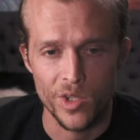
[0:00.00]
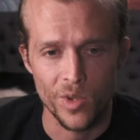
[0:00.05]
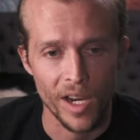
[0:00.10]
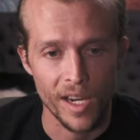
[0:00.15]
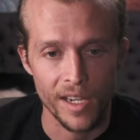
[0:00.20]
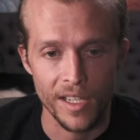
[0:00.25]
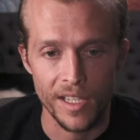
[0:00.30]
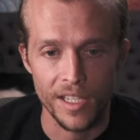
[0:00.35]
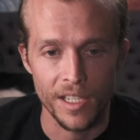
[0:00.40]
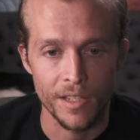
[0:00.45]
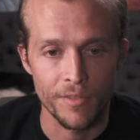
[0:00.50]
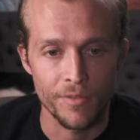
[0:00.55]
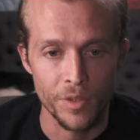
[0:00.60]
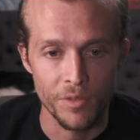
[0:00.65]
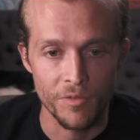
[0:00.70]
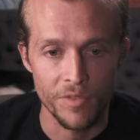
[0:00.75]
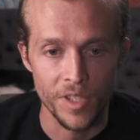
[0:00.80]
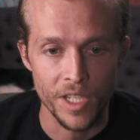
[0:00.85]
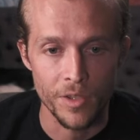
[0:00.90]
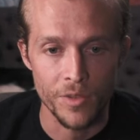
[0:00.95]
I tried getting a
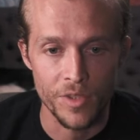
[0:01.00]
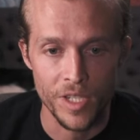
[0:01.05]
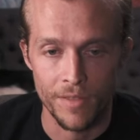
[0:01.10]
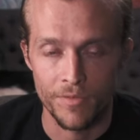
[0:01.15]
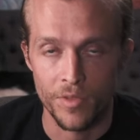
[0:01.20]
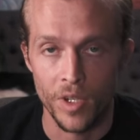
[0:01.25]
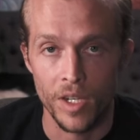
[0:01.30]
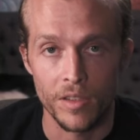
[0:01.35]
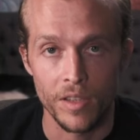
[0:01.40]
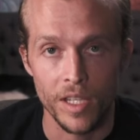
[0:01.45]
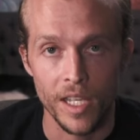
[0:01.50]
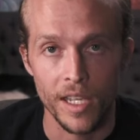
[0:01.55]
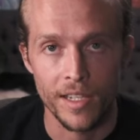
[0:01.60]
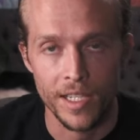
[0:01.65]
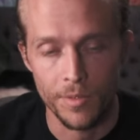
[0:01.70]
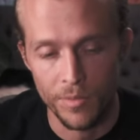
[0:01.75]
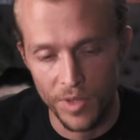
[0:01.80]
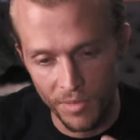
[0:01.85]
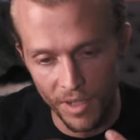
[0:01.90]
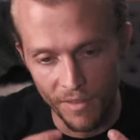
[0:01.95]
few videos after I
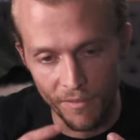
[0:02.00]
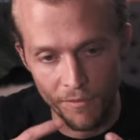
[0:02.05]
landed with